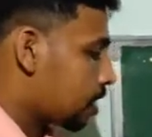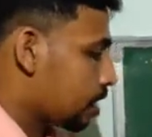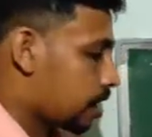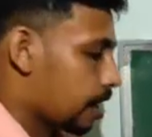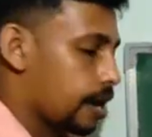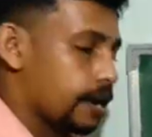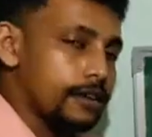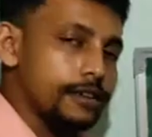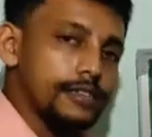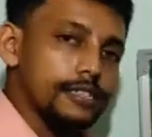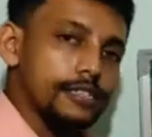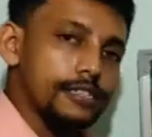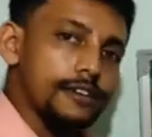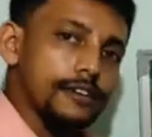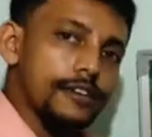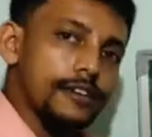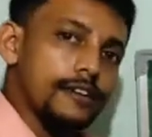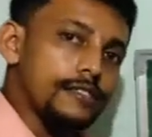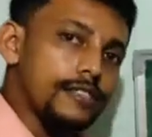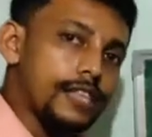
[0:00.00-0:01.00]
And
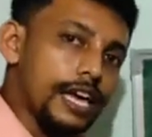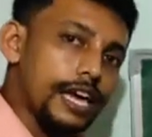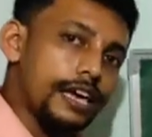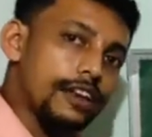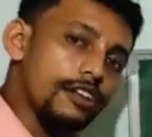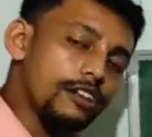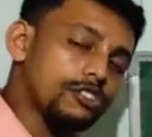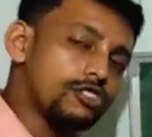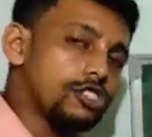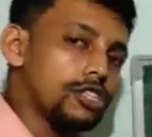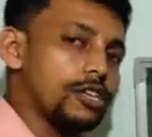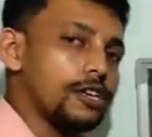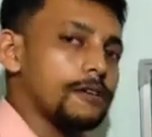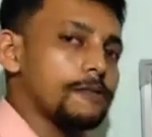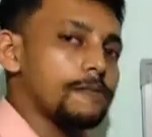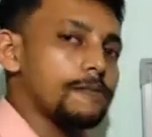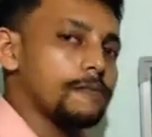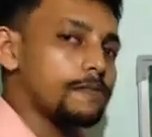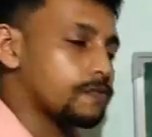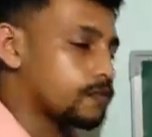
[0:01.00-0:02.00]
the energy
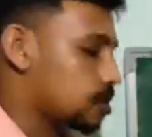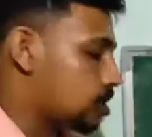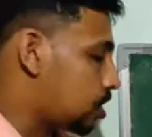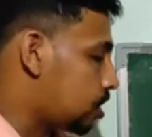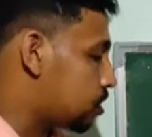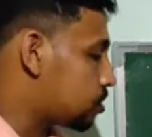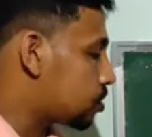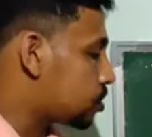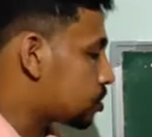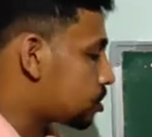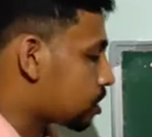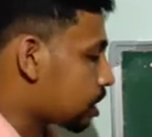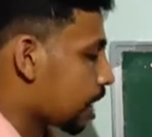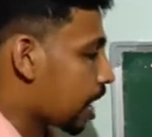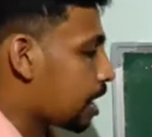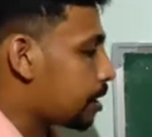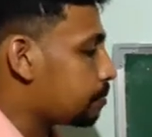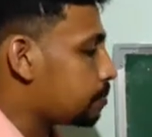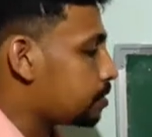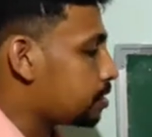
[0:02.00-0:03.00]
is
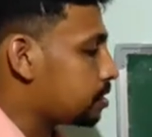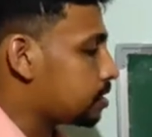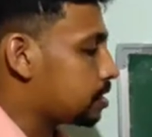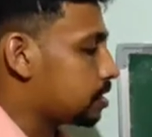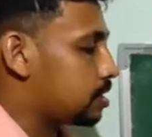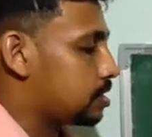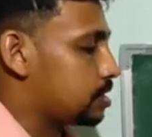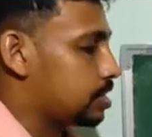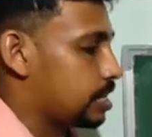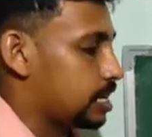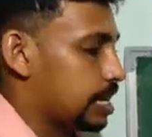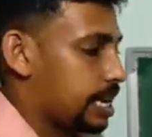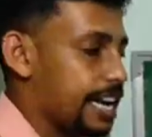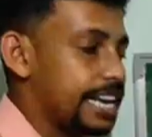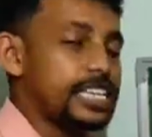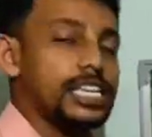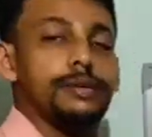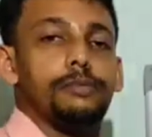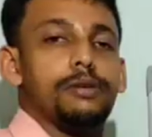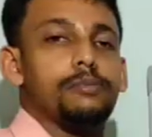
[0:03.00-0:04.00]
trapped in the
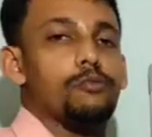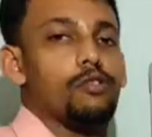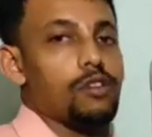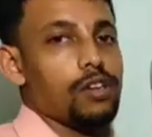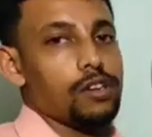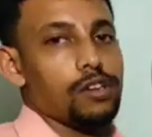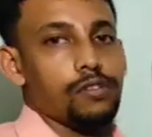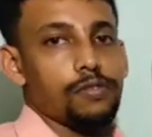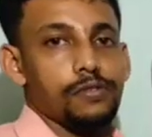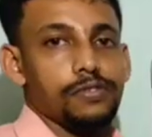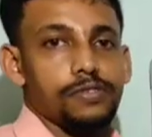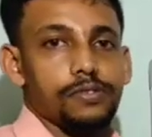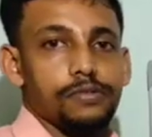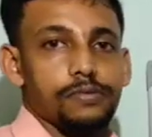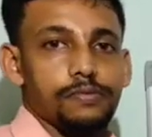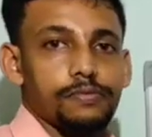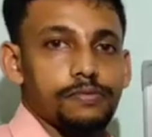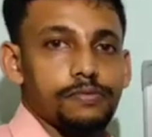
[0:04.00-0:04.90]
ATP molecules.